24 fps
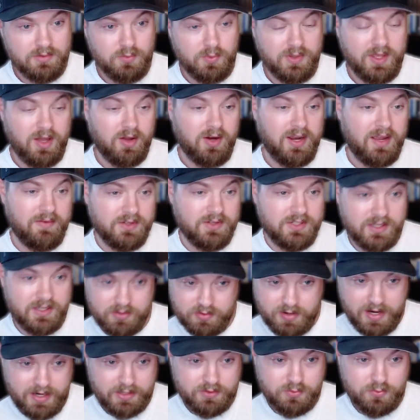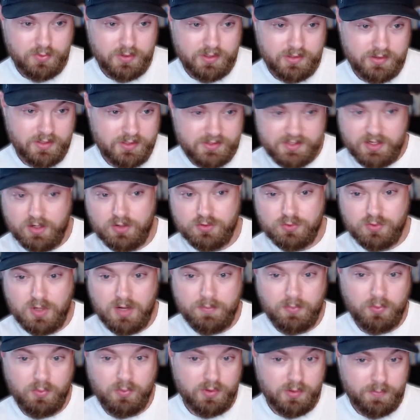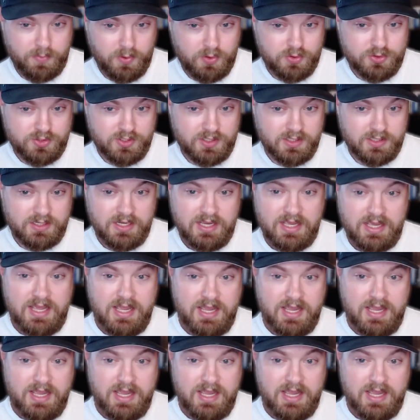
without having to interact with a sales rep or with a person.